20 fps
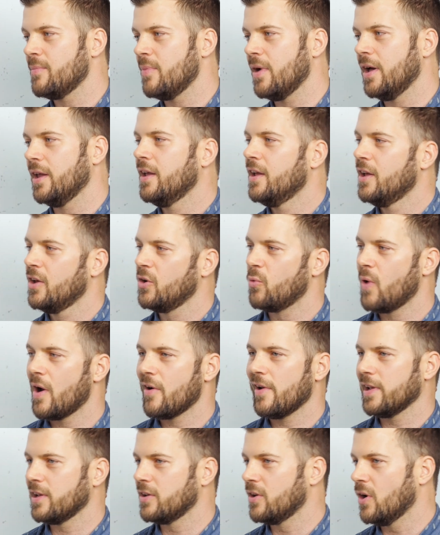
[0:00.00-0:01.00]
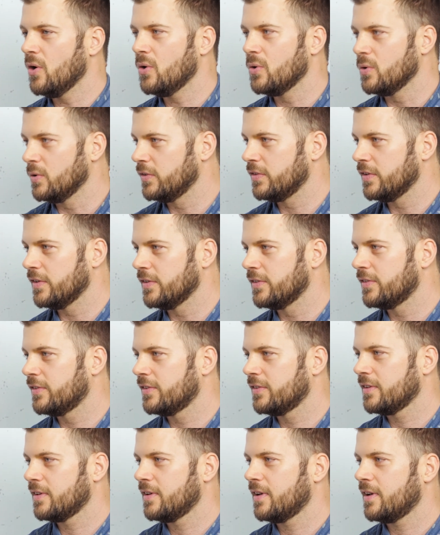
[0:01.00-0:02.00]
but where it goes
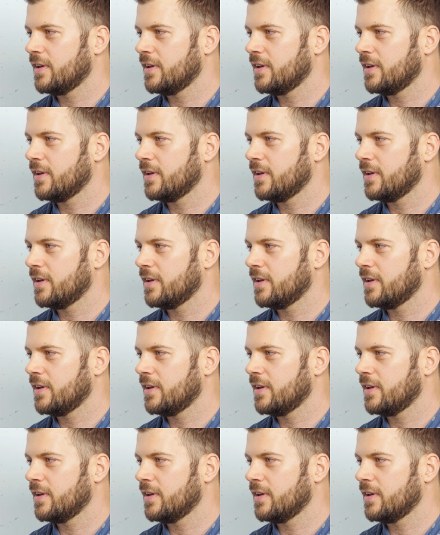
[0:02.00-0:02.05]
is,